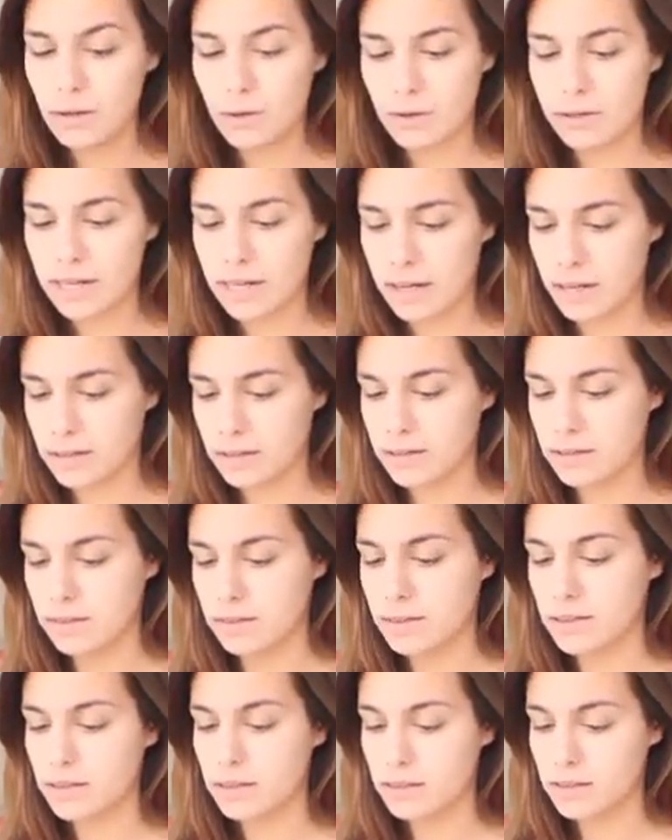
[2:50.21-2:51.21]
L'Oreal.
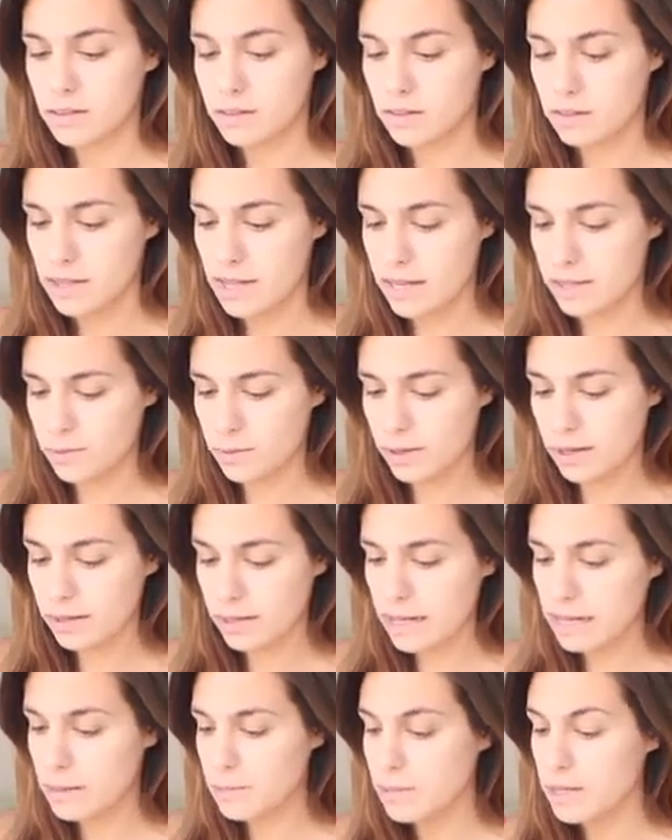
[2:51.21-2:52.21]
So that's what
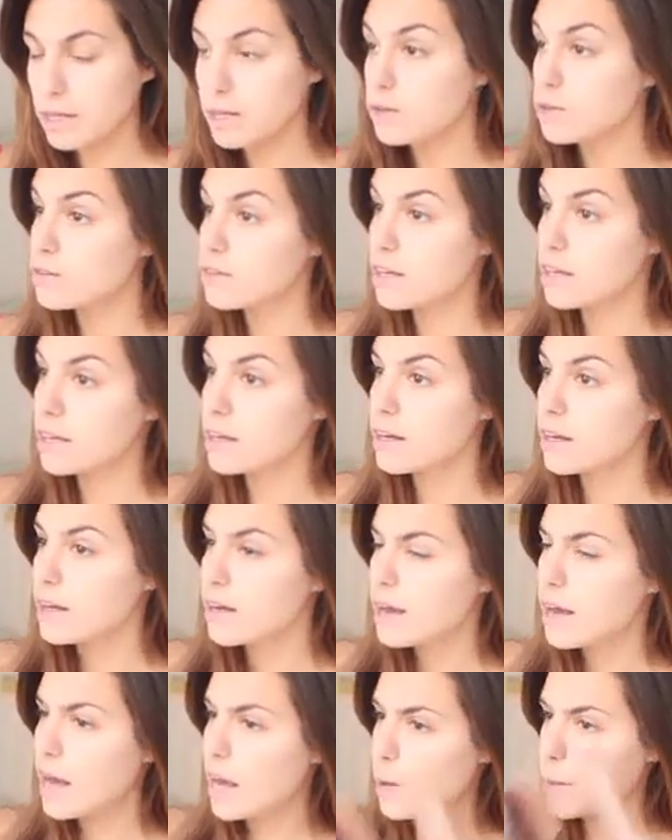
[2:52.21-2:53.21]
I'm gonna be using.
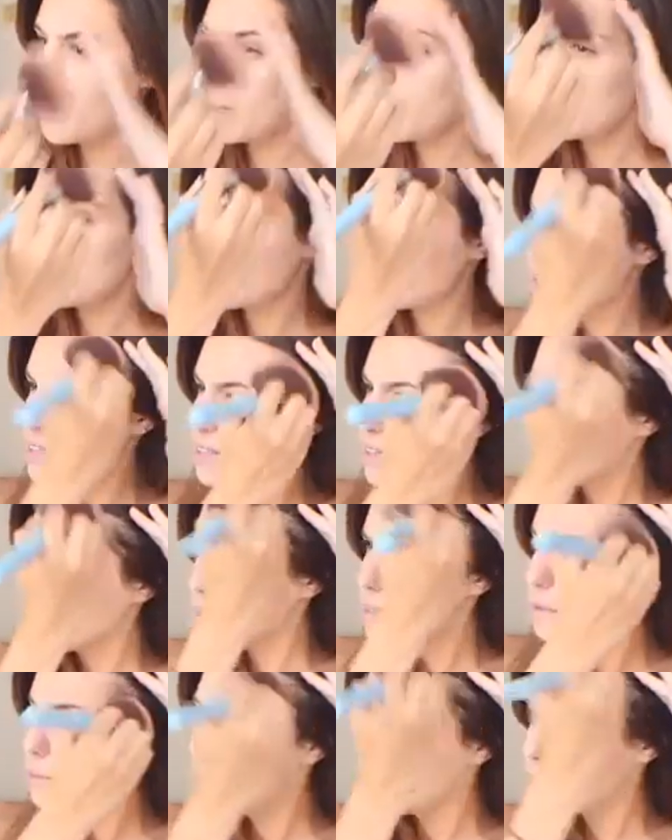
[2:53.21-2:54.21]
I put just a
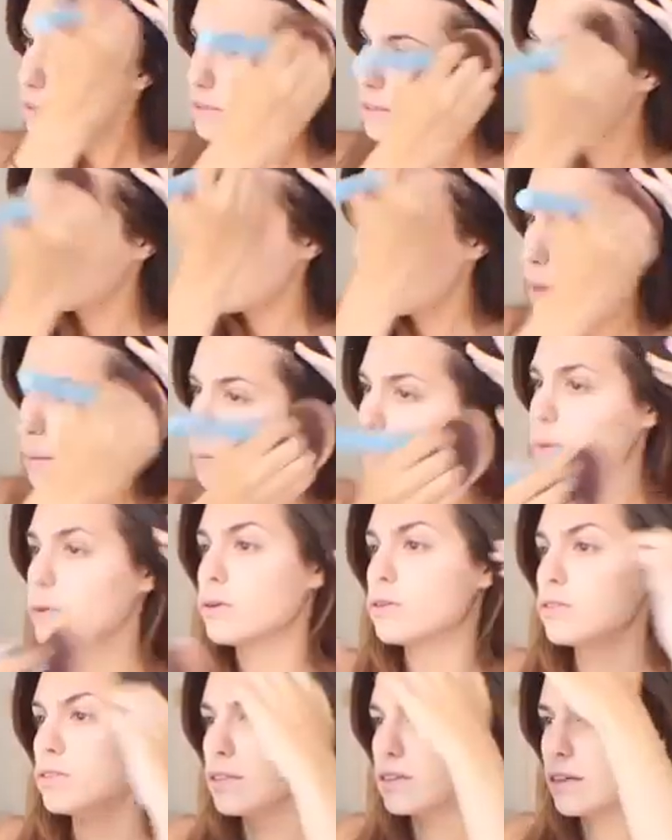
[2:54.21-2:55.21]
little bit on the
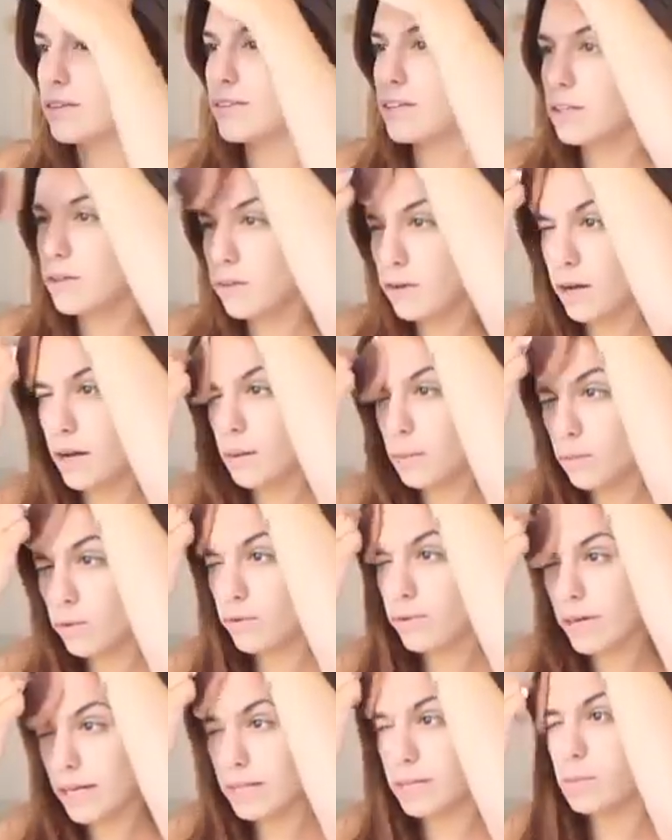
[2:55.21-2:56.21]
temples, even though I'm
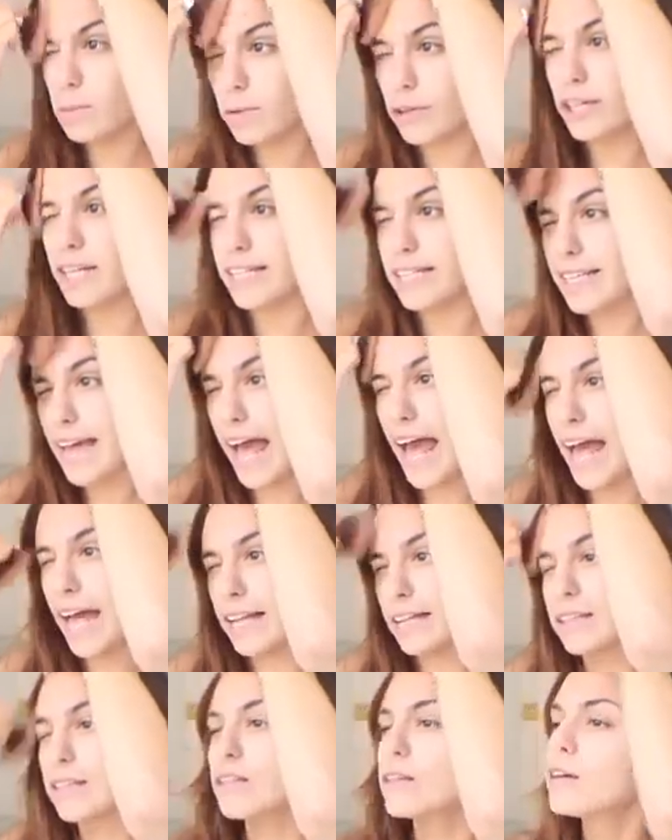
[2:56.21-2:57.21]
already pretty
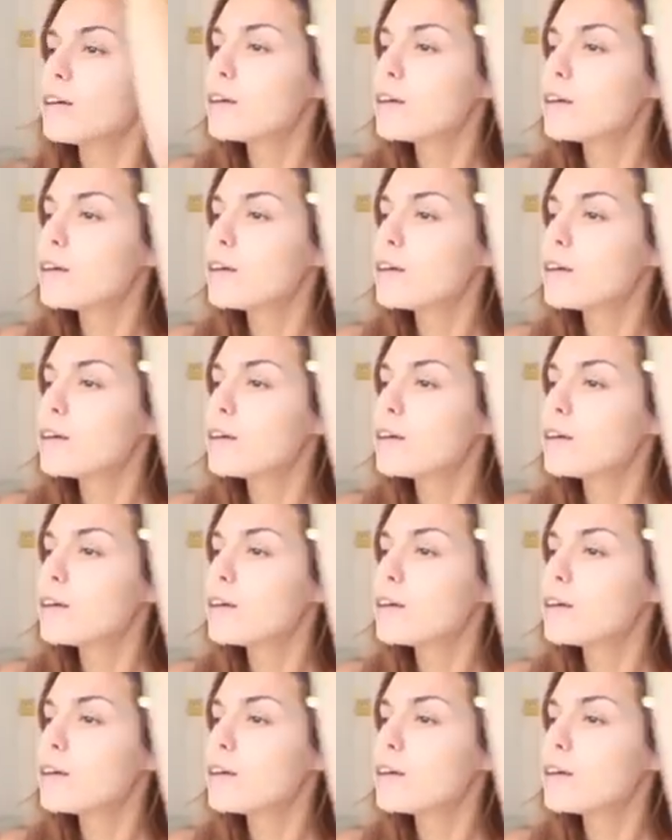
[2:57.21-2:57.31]
tanned.